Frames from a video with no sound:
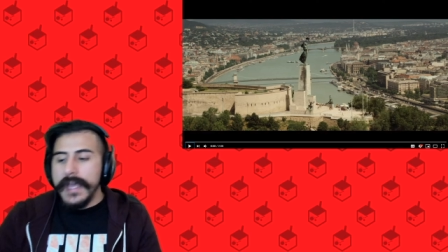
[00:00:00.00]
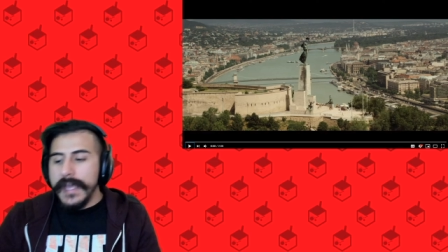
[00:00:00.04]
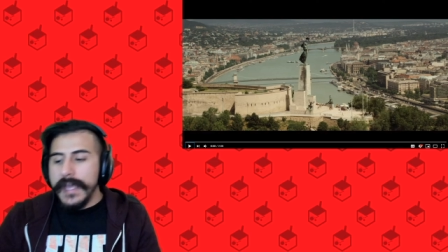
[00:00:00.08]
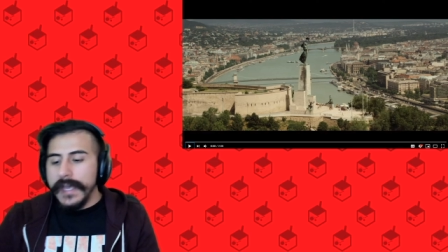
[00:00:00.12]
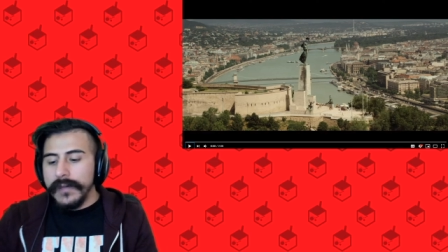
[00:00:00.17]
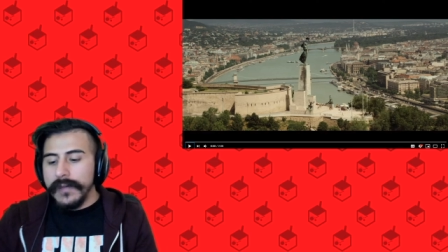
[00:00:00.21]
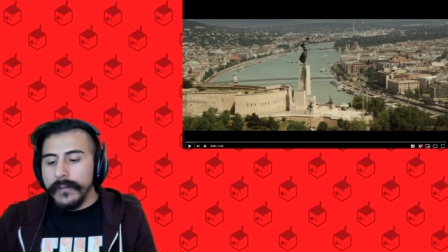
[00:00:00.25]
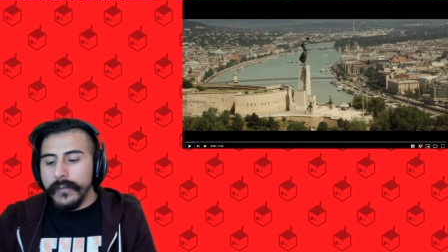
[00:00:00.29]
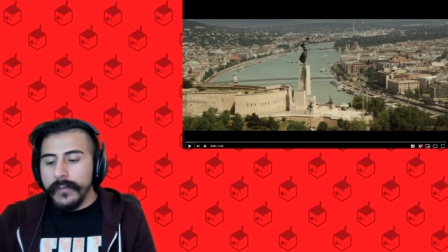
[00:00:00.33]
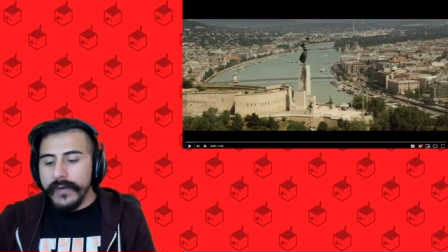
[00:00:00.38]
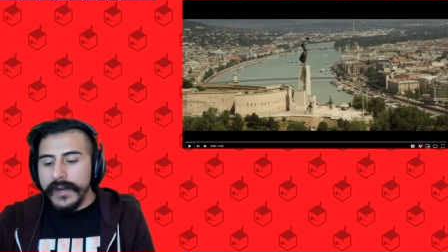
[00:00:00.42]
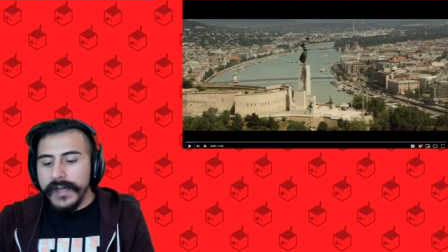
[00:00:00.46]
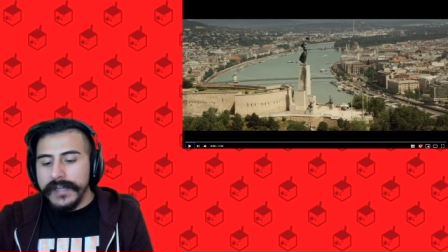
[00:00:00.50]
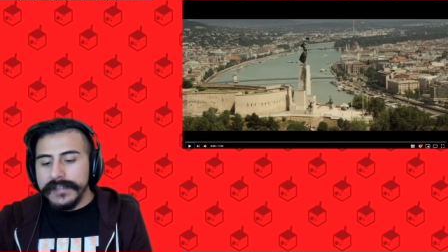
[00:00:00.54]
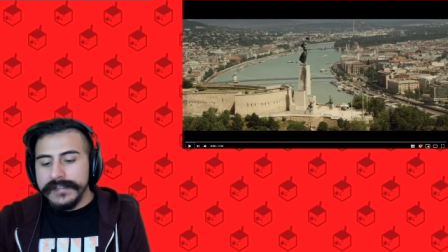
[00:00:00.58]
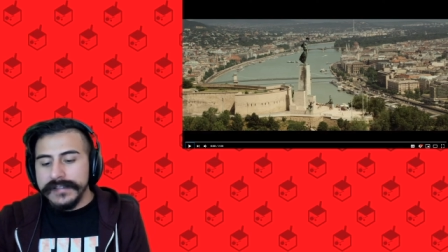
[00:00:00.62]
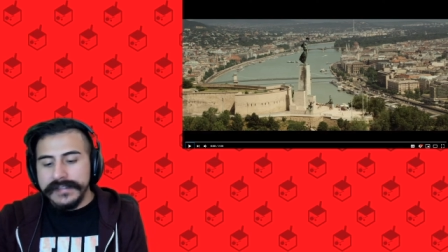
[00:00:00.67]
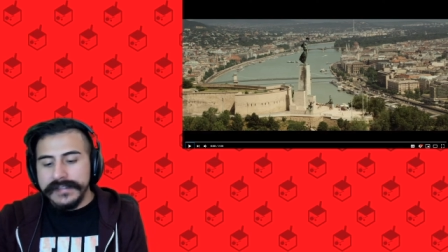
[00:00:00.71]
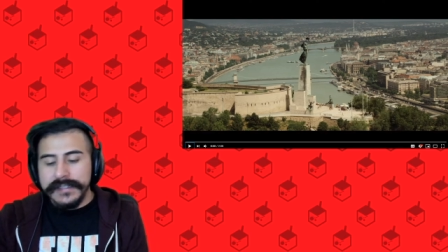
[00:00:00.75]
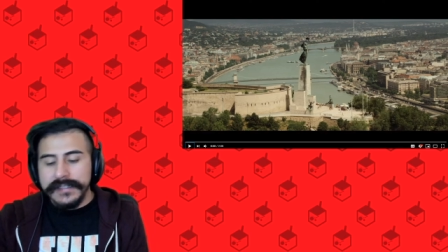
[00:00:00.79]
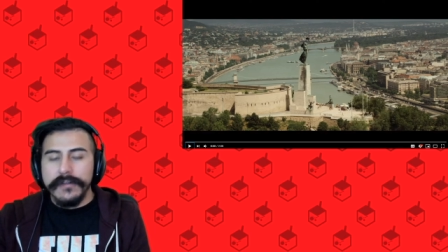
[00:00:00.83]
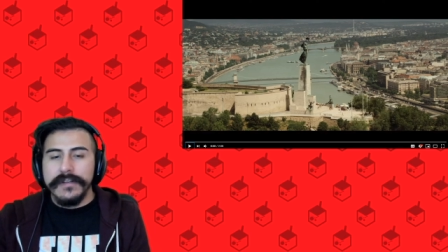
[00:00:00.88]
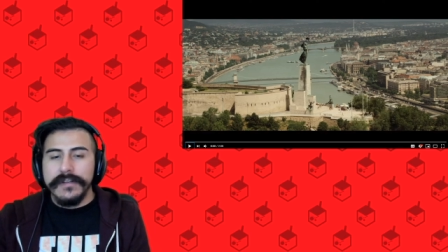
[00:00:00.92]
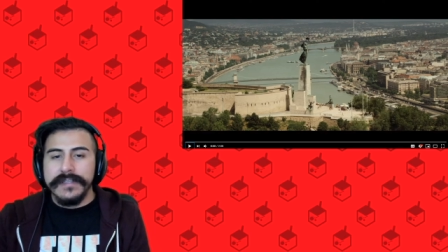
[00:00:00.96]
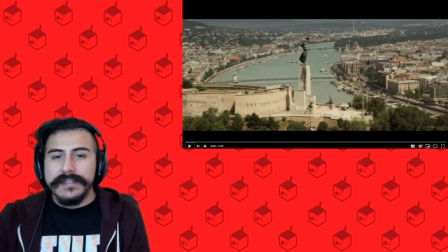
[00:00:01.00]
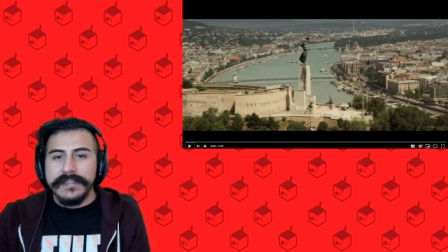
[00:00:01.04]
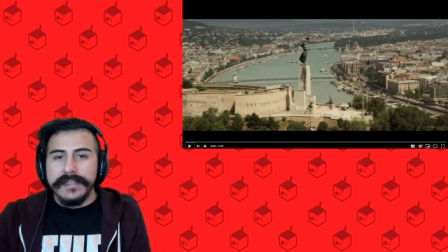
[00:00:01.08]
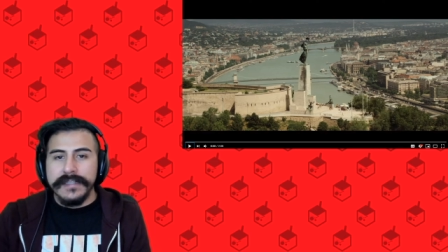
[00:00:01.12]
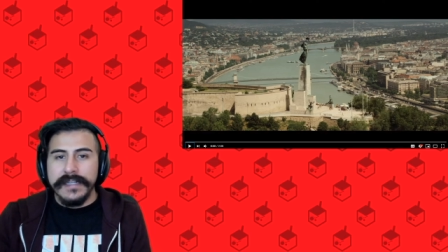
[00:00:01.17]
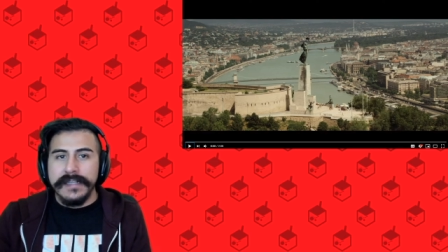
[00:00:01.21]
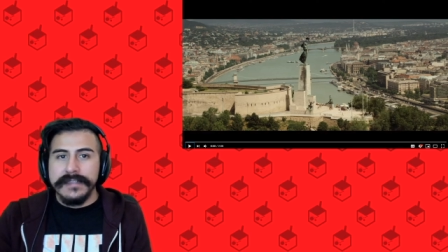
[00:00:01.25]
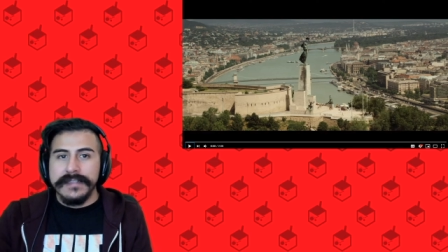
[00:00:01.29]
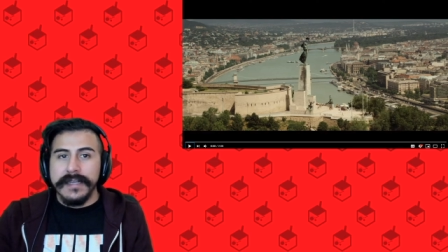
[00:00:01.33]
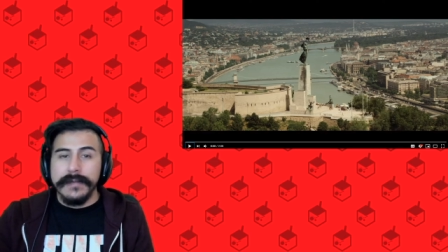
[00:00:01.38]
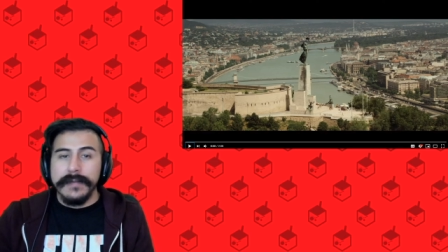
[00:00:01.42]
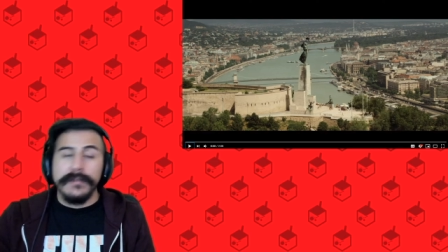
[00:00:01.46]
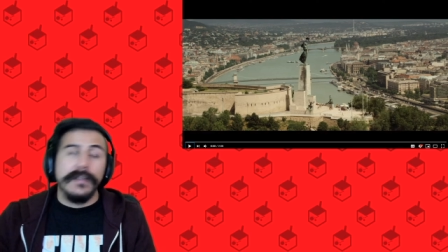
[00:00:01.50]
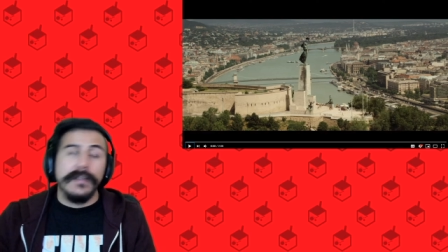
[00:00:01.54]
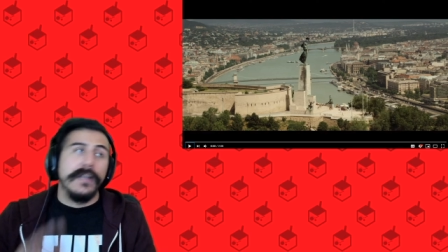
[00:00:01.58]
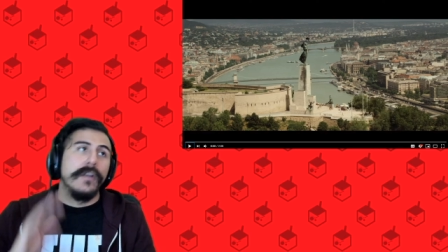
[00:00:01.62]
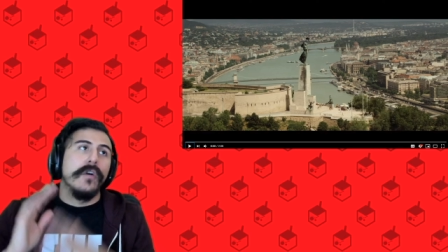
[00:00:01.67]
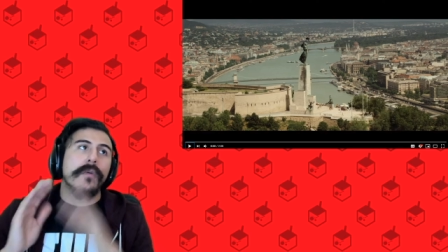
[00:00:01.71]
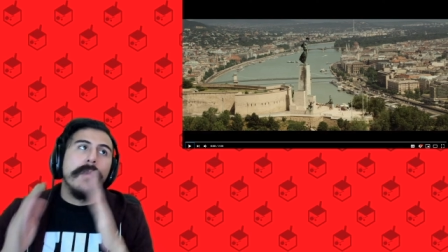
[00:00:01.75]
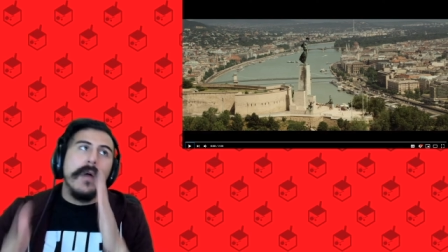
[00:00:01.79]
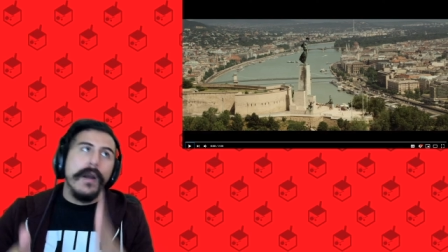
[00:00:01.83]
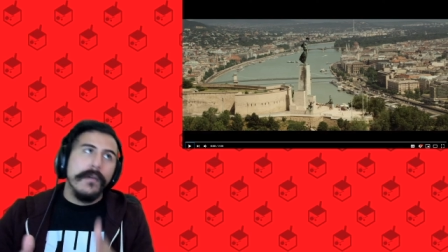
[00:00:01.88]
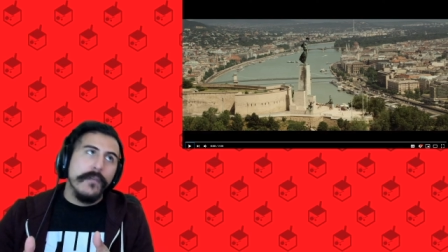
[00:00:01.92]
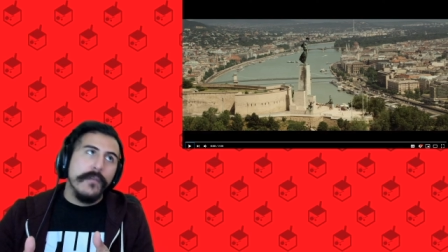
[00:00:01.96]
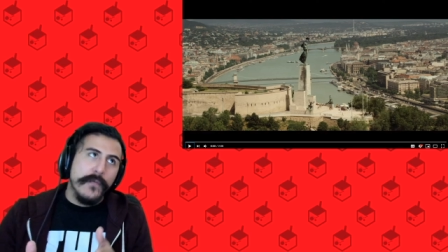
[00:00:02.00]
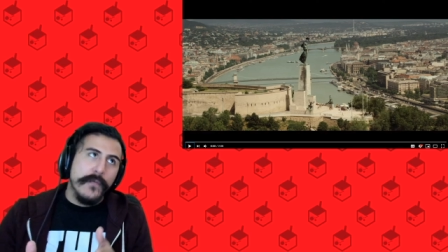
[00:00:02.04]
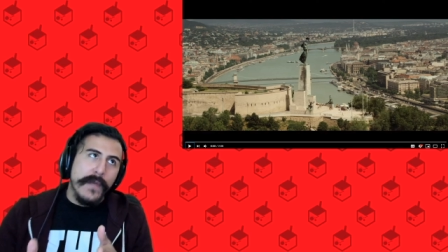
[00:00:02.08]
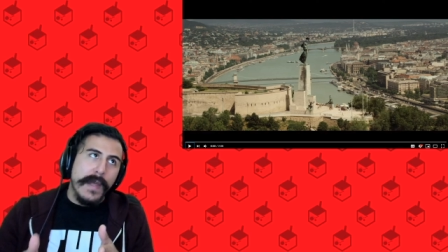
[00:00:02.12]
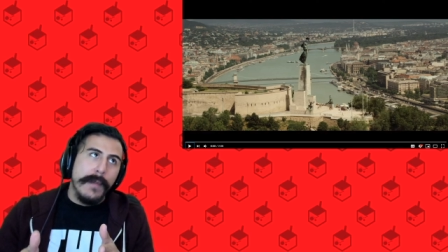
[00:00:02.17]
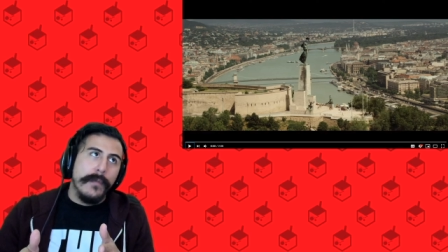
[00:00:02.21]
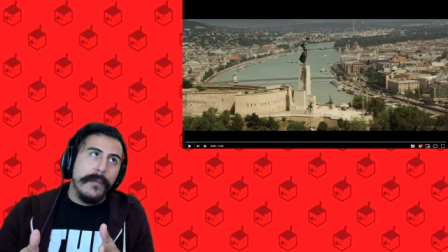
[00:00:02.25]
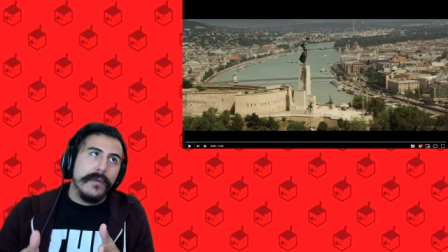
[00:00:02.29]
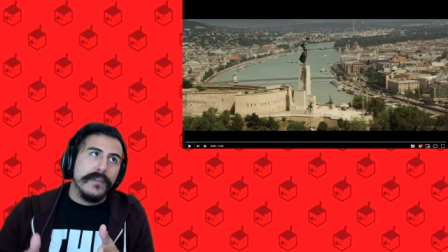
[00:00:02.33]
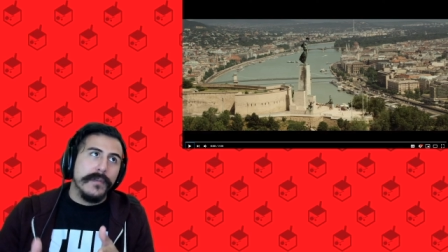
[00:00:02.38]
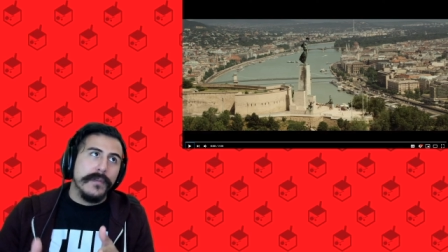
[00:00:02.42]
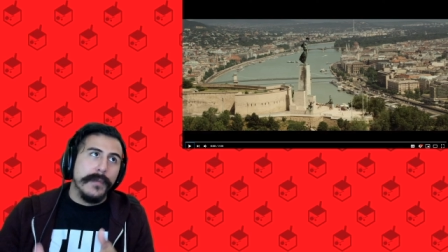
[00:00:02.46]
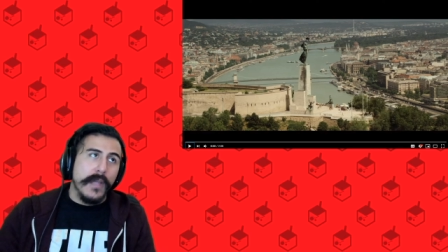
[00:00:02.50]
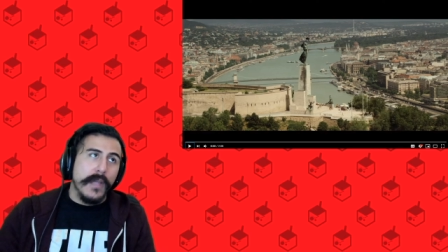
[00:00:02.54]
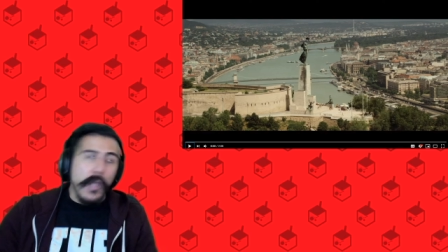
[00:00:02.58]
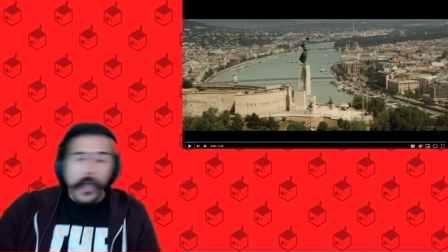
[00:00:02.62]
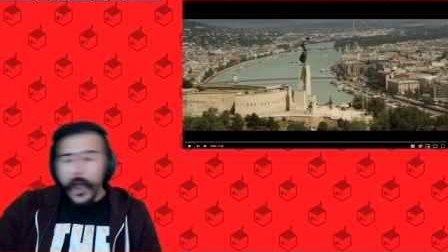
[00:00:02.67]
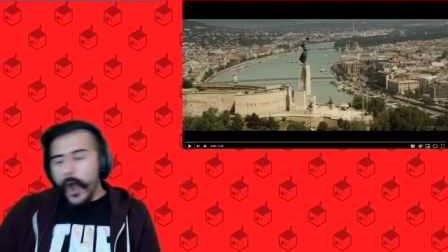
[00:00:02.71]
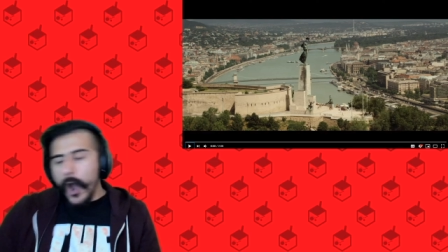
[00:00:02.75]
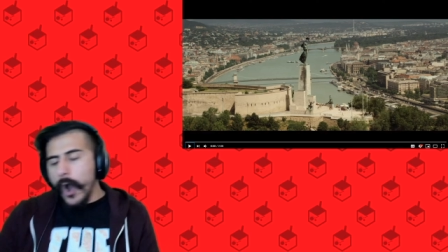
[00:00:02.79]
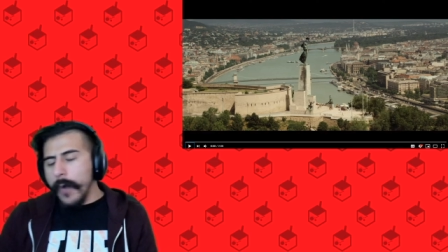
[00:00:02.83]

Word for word: and we're not serious a lot of times. I know Marvel fanboys will be like,